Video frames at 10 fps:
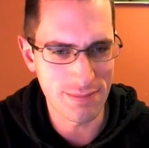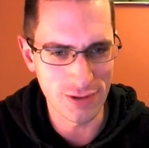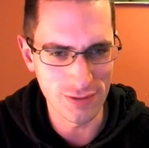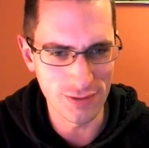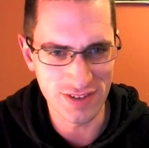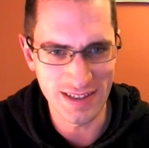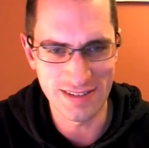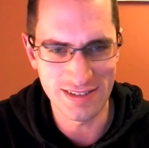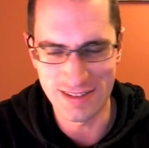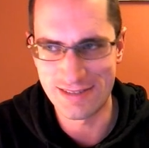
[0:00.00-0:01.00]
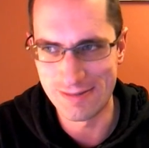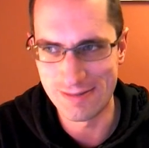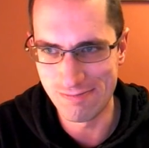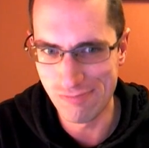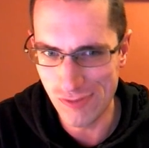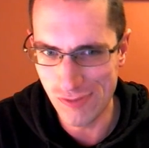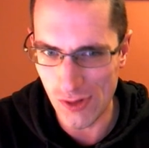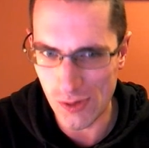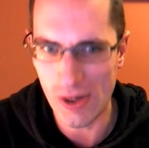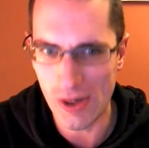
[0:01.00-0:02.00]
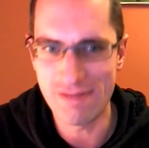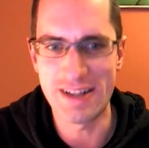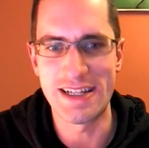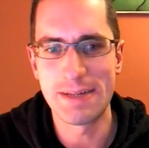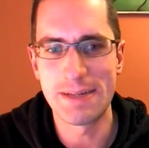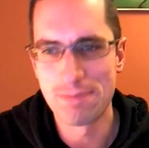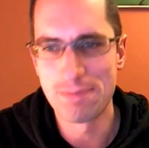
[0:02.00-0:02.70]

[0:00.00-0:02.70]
proves that it's just not quite ready.